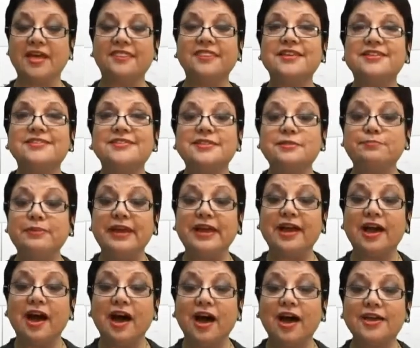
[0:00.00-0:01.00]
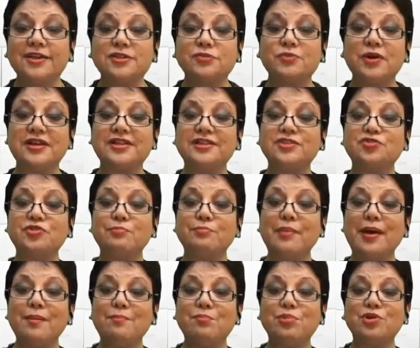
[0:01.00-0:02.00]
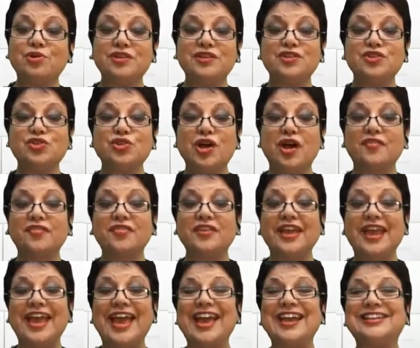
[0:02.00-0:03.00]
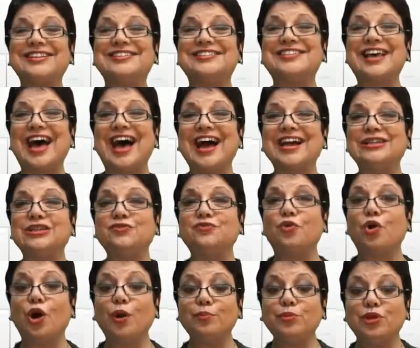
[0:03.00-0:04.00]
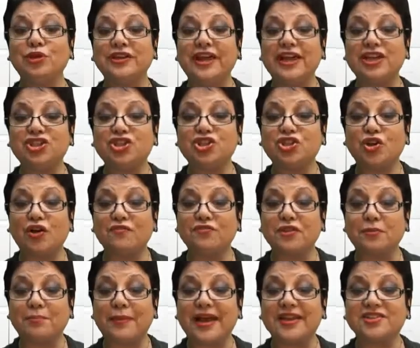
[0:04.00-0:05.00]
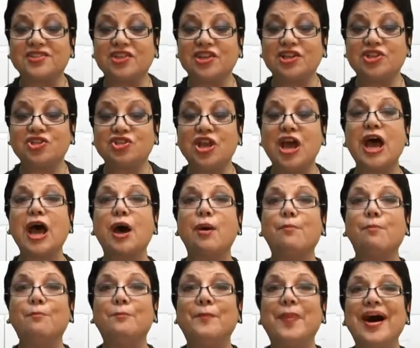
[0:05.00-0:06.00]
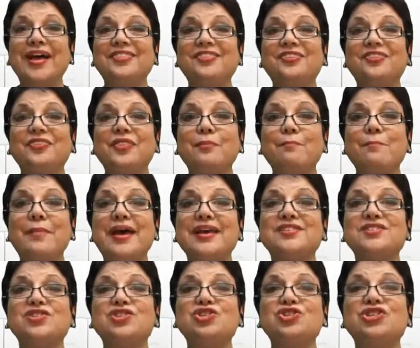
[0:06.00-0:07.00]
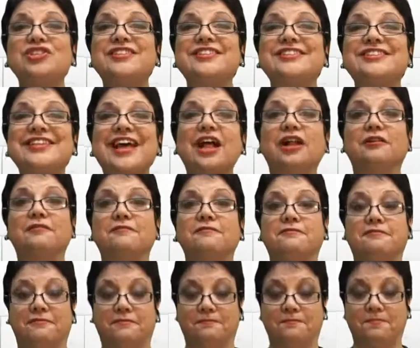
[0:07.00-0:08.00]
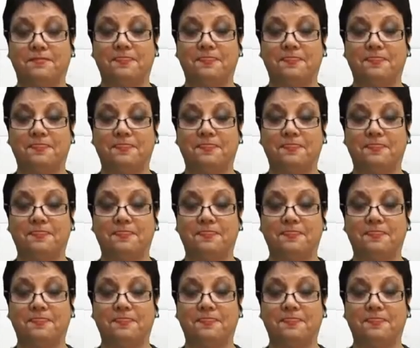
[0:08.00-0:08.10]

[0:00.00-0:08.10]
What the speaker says: This is because what is remembered is not the exact formulation of the message, but the message itself.